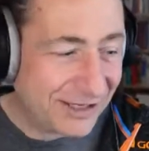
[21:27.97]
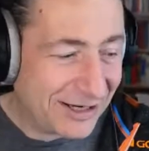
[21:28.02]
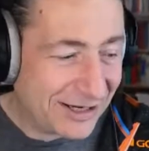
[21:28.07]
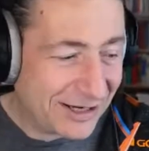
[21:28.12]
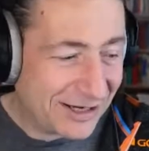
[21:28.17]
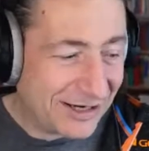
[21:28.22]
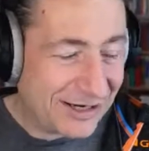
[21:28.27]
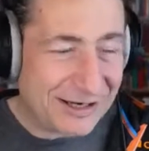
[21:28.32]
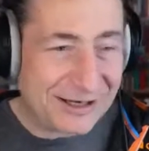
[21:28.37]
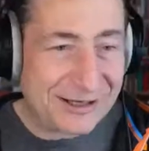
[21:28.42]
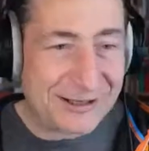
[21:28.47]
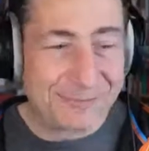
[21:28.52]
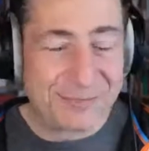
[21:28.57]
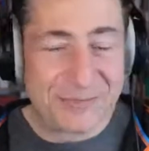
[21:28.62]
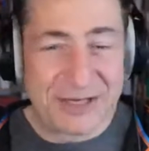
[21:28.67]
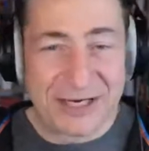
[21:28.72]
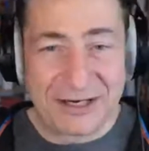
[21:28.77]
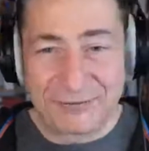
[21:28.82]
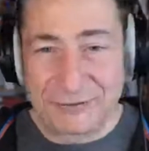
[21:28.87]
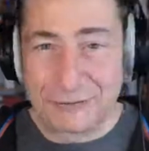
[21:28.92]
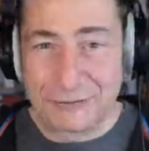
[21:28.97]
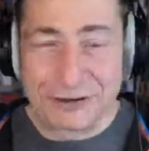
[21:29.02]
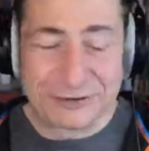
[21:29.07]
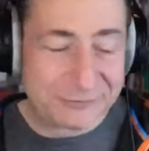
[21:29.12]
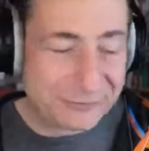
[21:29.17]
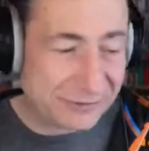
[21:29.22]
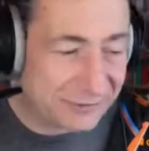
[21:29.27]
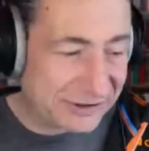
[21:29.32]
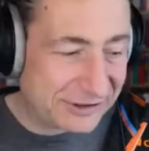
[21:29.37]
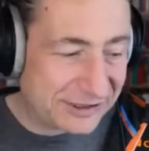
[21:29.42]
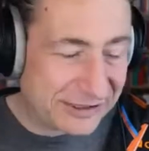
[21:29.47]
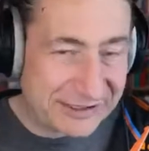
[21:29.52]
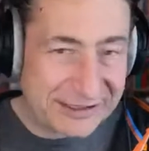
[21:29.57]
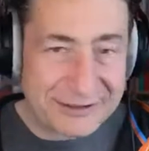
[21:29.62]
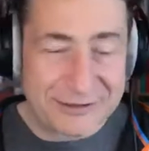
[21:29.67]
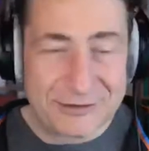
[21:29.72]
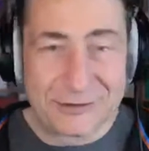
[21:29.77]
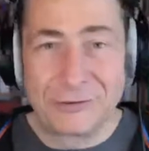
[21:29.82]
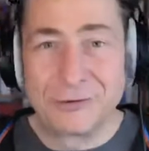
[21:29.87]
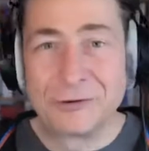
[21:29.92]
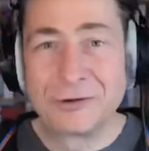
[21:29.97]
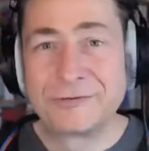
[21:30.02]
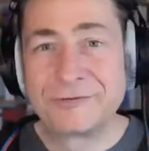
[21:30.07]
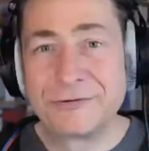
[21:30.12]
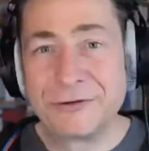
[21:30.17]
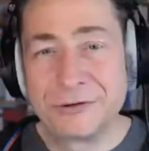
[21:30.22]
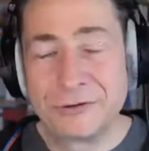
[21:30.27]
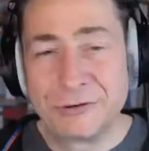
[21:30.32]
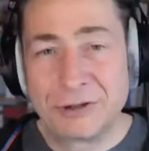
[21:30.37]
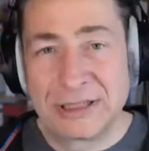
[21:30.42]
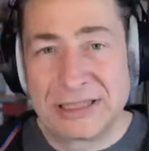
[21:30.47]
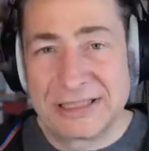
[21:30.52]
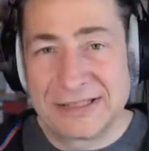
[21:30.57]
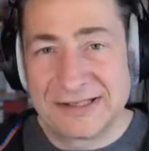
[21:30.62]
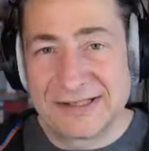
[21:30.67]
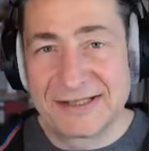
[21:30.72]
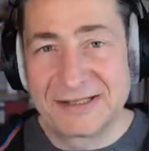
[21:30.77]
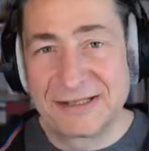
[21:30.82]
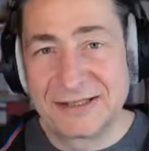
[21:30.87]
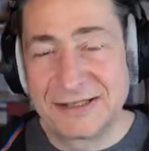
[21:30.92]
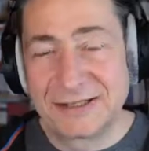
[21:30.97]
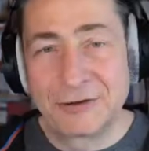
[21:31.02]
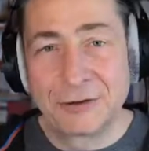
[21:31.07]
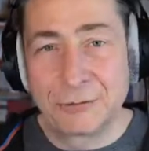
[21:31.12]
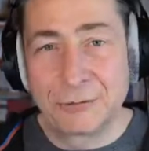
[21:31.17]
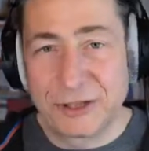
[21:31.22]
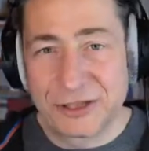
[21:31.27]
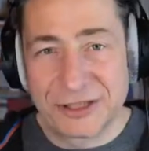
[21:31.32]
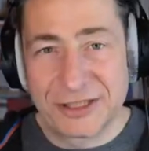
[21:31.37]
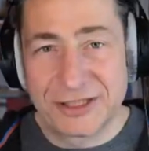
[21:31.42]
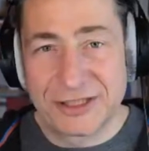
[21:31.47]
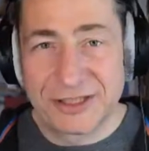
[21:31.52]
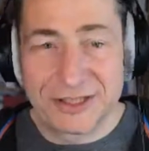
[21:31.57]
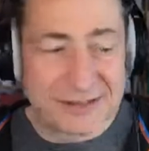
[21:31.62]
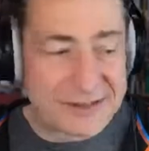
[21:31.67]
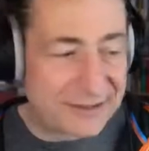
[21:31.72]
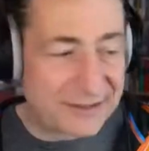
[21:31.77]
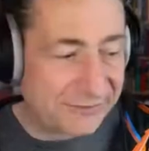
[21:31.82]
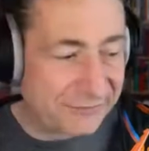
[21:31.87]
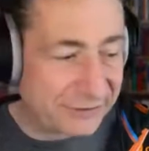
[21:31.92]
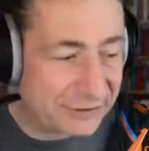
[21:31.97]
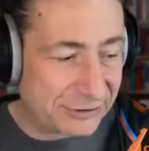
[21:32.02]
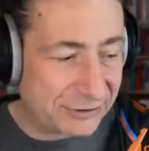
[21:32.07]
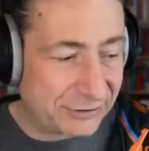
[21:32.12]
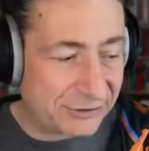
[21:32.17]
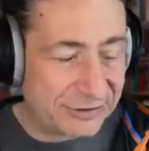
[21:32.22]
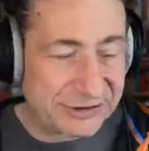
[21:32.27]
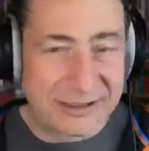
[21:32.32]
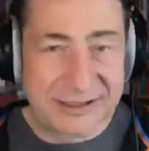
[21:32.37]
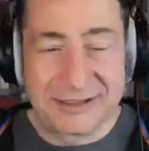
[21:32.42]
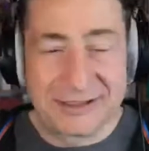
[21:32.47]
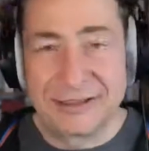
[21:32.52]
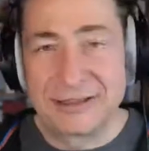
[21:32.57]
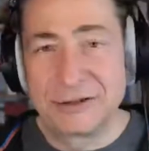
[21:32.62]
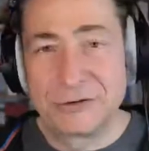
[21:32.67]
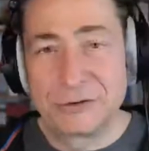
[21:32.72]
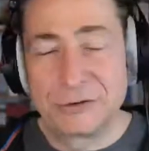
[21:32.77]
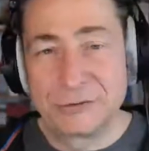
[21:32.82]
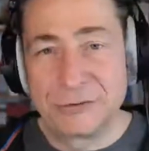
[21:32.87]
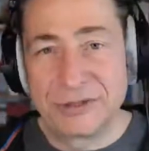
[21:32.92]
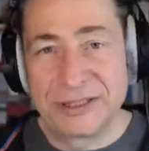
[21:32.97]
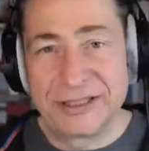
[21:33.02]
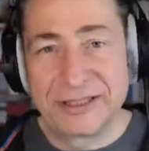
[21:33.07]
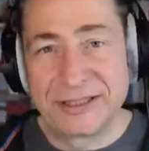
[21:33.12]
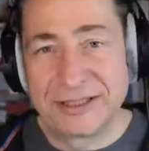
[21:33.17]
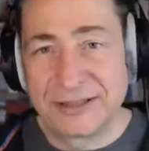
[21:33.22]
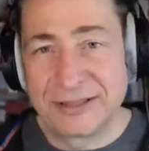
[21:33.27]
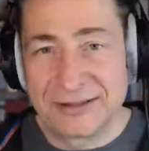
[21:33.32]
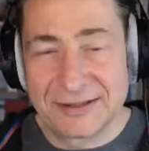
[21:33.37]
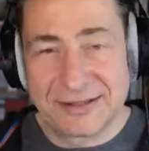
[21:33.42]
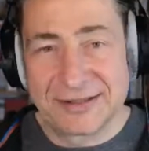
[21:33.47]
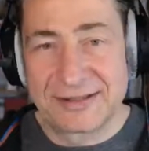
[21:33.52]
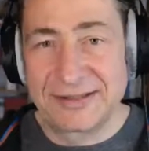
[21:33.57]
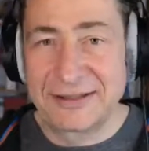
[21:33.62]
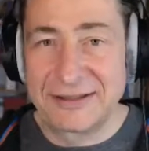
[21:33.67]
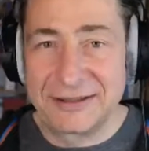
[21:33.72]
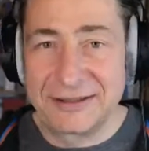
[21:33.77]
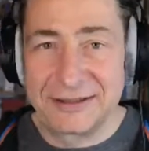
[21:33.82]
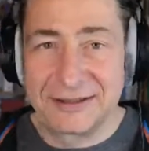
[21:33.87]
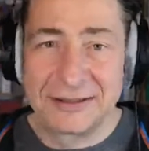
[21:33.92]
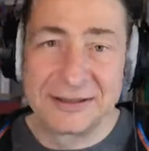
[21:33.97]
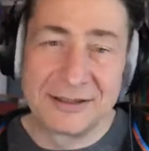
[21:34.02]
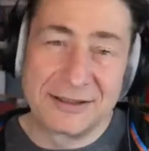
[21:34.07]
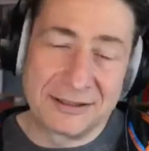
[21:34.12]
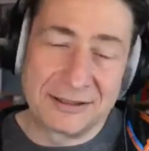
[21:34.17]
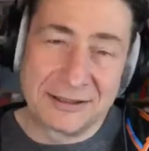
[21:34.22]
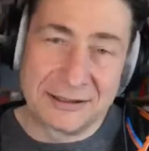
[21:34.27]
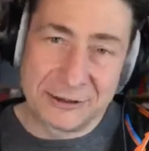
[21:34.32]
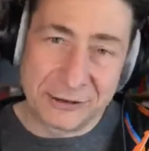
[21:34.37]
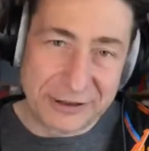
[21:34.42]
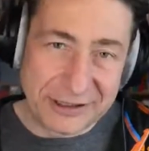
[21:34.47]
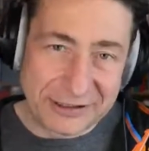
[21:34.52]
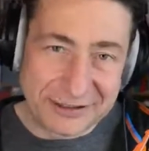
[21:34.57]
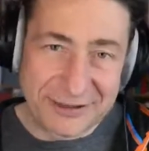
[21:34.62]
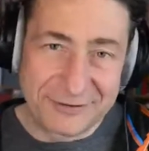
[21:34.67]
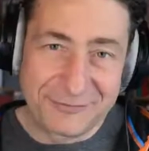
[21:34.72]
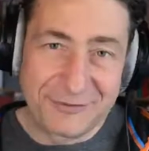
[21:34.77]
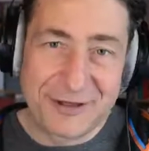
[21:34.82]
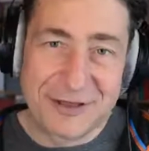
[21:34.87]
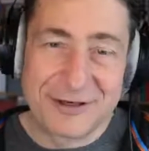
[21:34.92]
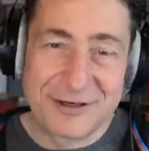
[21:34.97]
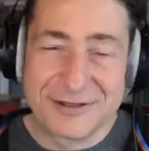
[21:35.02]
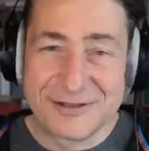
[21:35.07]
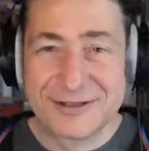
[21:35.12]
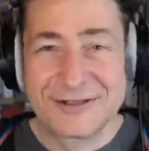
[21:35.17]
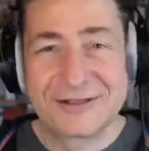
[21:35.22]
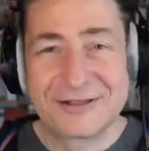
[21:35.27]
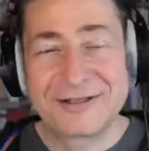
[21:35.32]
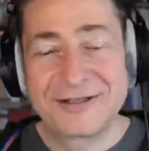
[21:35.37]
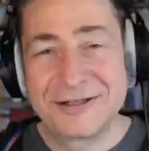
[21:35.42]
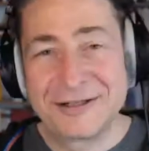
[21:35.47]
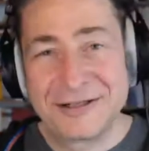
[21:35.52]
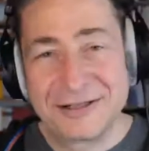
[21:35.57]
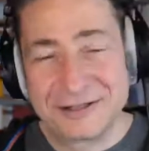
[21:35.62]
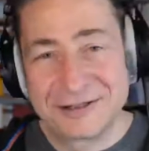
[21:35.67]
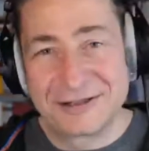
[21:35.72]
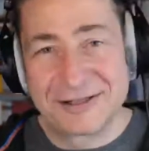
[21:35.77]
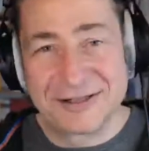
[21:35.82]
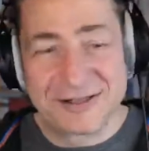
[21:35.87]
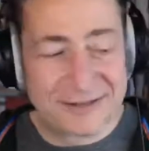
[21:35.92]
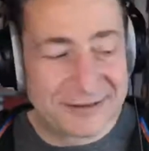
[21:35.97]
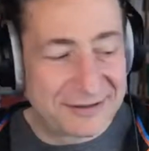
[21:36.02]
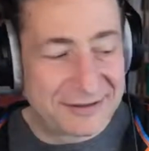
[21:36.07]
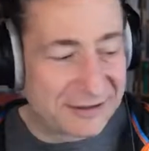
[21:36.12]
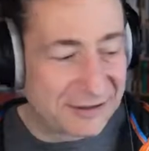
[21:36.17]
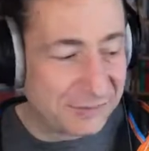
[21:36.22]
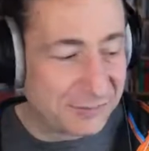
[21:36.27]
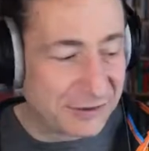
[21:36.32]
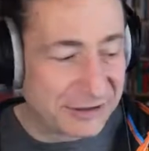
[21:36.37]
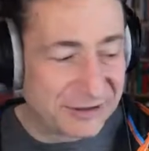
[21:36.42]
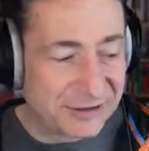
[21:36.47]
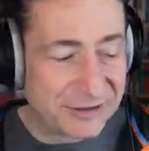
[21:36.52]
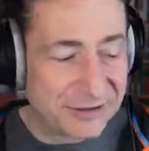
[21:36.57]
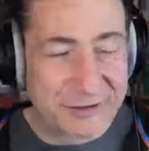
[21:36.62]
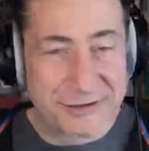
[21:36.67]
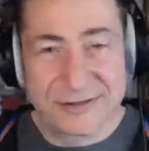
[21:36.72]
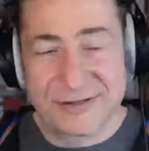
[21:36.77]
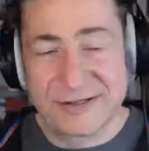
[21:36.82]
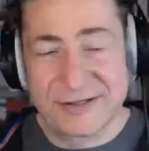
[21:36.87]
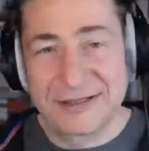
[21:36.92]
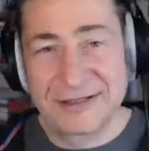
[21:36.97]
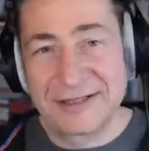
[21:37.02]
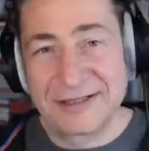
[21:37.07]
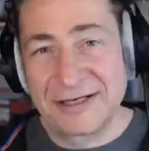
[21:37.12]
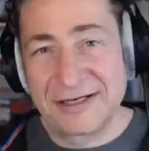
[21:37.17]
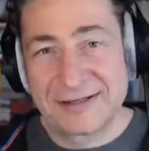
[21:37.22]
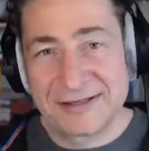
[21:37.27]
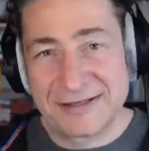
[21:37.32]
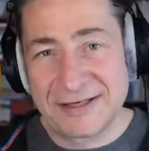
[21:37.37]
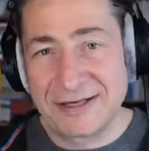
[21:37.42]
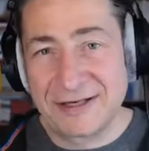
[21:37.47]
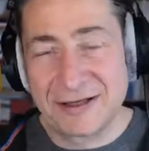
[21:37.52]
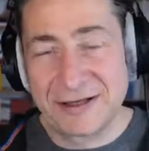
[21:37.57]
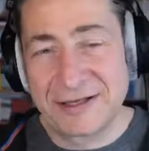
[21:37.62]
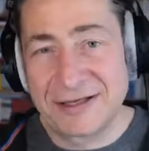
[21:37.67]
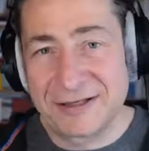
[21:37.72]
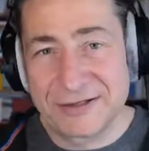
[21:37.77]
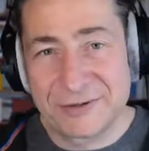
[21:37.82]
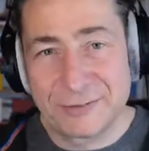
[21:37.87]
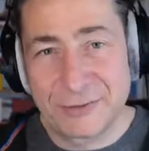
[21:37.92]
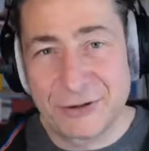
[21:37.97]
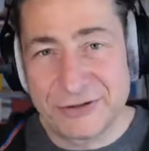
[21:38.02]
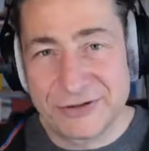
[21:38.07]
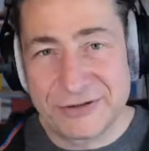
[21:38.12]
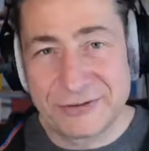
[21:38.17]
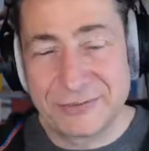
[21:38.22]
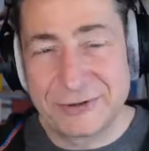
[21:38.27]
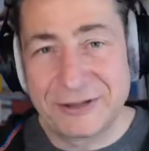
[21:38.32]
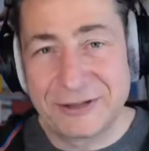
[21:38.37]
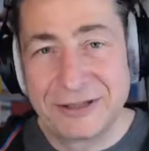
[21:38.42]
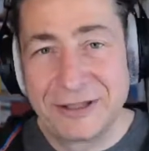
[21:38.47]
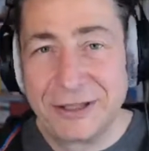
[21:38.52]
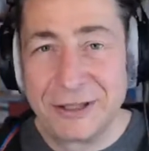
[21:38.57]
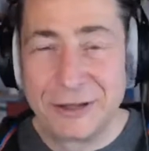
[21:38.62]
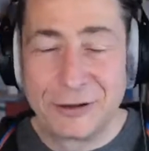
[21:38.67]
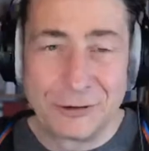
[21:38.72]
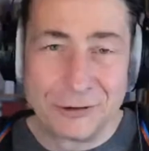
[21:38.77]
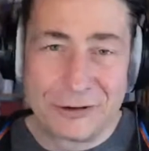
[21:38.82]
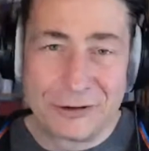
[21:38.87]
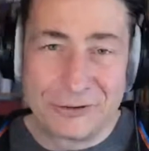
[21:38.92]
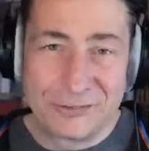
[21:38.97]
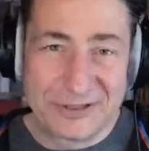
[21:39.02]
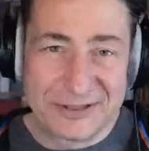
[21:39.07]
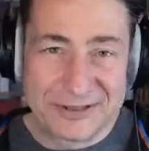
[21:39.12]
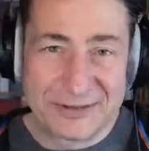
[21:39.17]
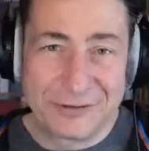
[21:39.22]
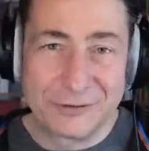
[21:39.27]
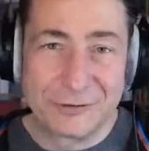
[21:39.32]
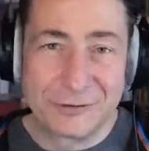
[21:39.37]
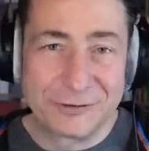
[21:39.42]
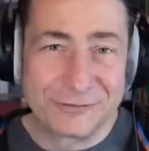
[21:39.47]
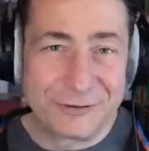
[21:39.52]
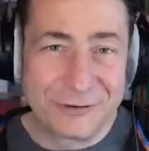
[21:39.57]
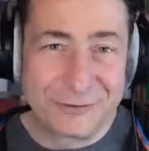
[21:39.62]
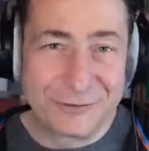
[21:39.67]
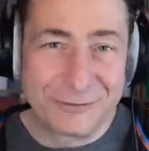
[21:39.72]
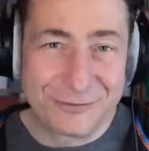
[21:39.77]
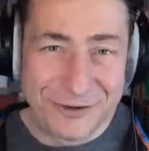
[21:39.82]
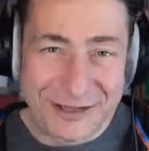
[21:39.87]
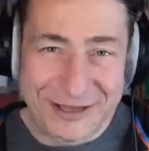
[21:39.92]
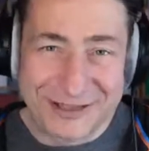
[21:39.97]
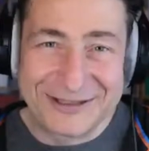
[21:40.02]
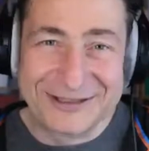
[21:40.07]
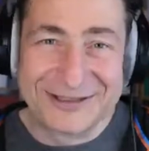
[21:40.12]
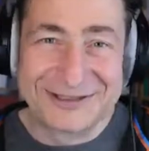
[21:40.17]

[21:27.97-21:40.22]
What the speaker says: Have a wonderful day. To all of you who are listening or watching us, have a good day and a good week, and stay connected with us, stay interested, and in particular, stay as healthy as possible. All the best to all of you. Thank you.